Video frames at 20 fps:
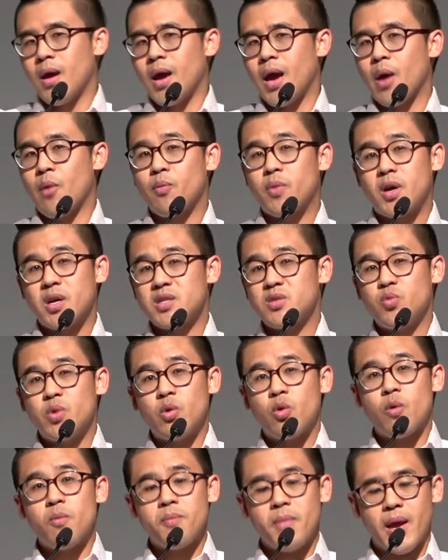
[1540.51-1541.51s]
And because we
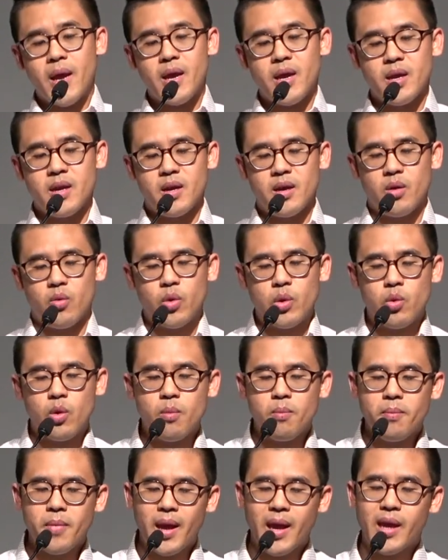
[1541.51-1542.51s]
were
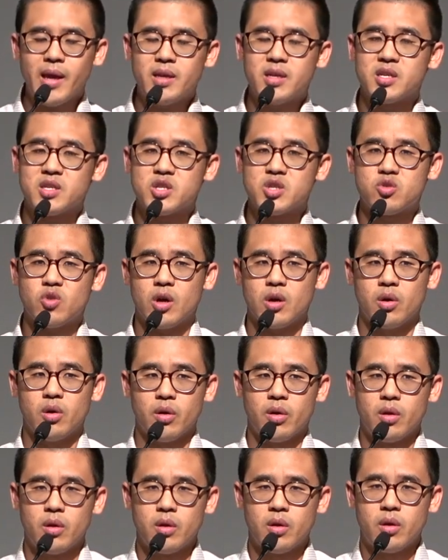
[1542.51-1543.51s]
made to
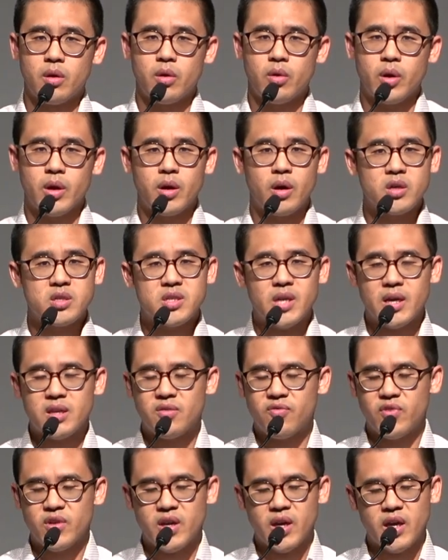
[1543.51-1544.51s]
struggle in our
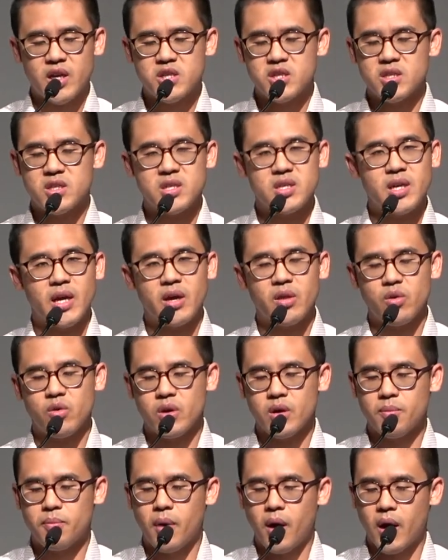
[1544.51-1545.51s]
sanctification together
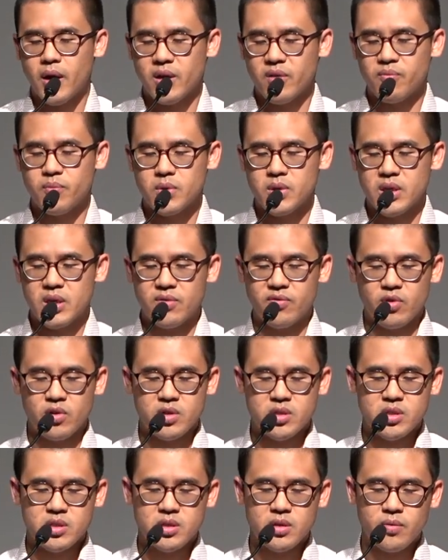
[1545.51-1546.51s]
in a body of
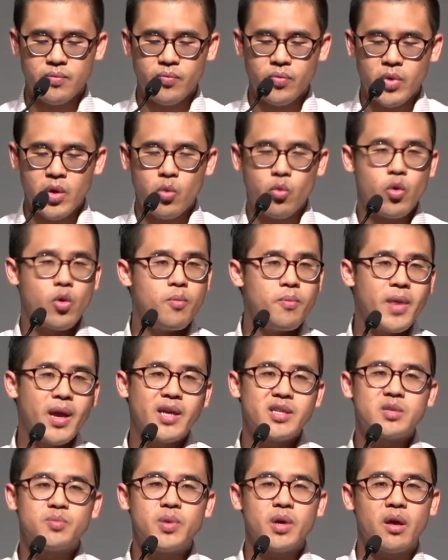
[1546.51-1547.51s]
believers. We were
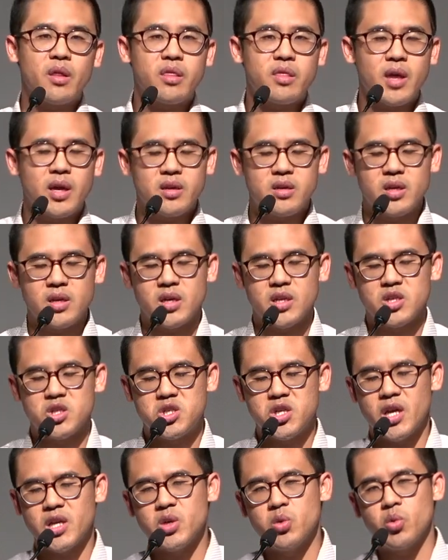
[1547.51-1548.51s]
made to be authentic and
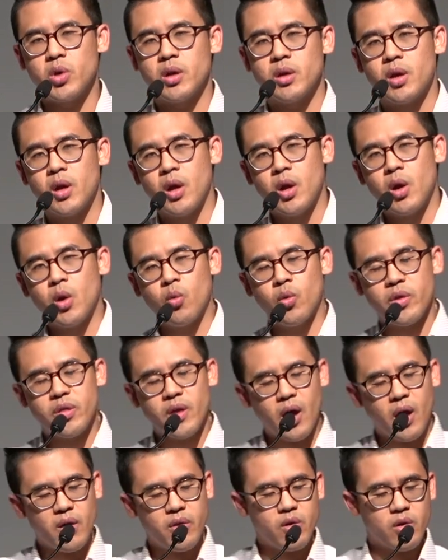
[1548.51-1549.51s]
genuine with
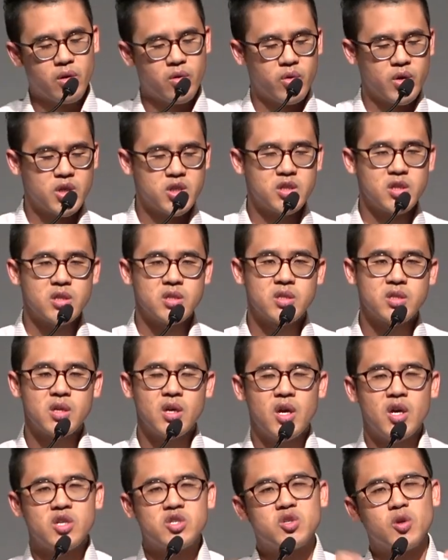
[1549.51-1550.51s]
other Christians.
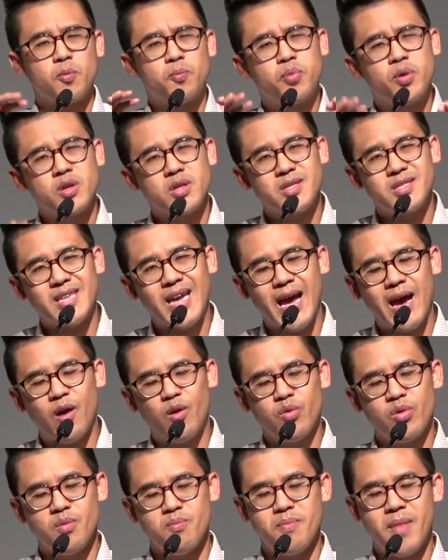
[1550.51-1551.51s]
So put
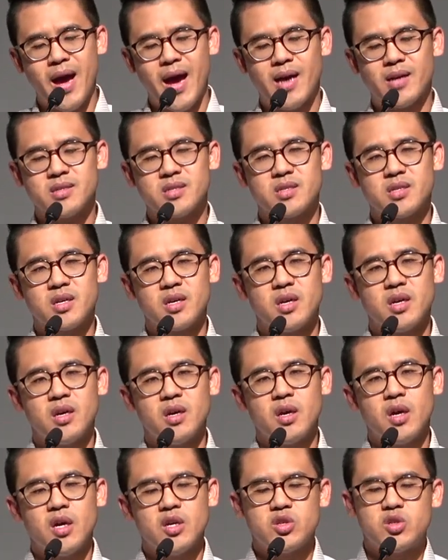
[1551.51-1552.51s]
down the mask.
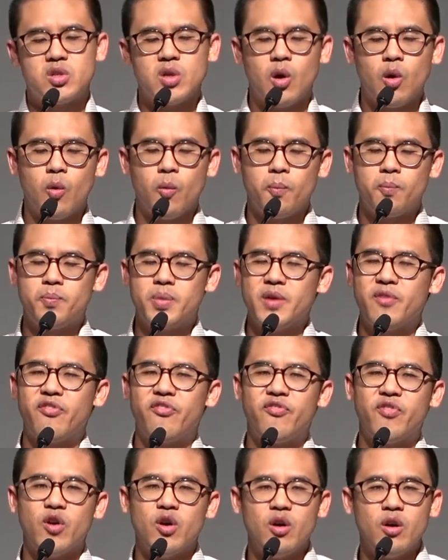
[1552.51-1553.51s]
Don't be
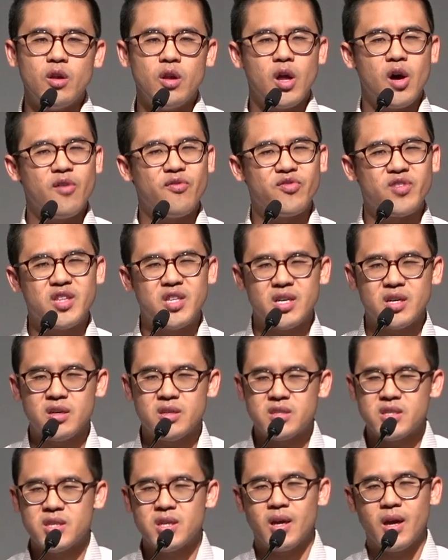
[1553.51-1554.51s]
full of
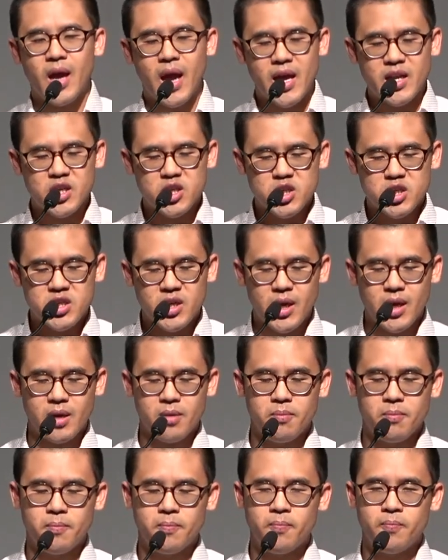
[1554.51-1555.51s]
guilt and shame.